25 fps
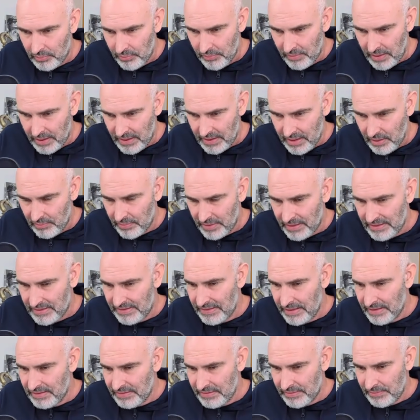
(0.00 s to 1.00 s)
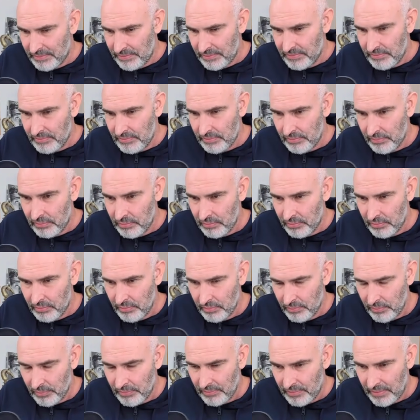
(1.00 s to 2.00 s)
And now e6.
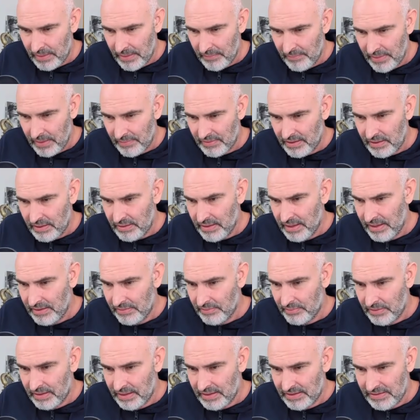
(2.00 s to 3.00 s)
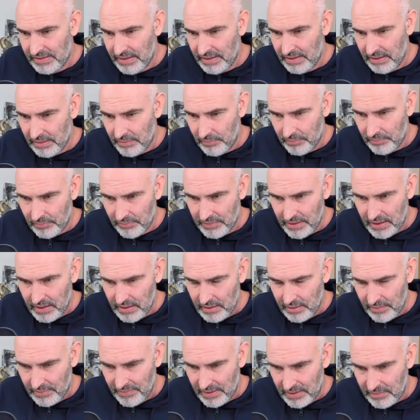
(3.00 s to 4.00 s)
And maybe he'll castle kingside.
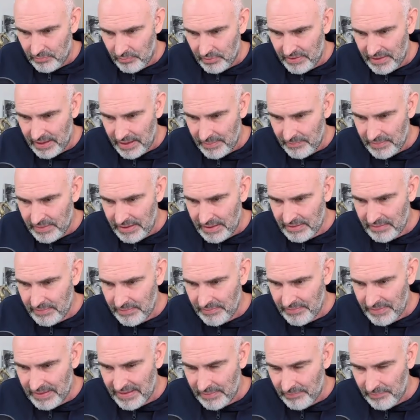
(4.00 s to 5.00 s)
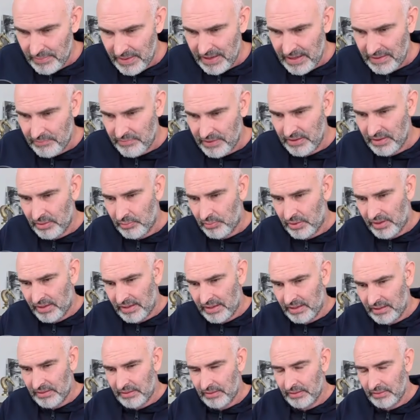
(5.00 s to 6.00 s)
There, that's what's happening. He's playing very quickly.